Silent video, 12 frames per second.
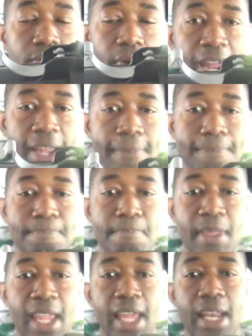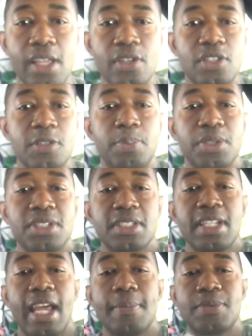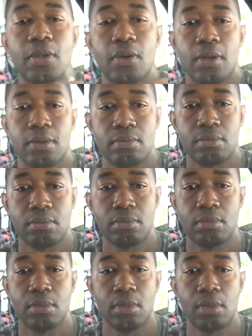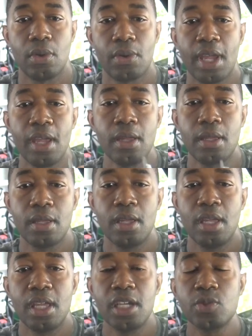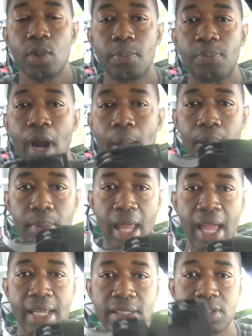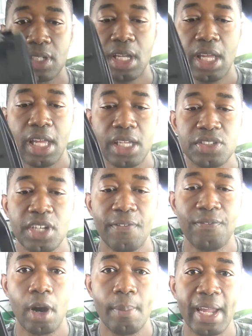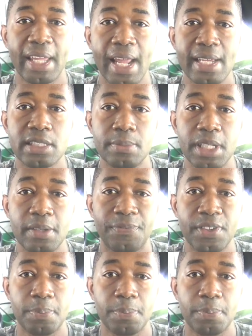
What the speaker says: right? And then you just put your snaps on, okay? Here's where the problem lies. See how far back it has to be to fit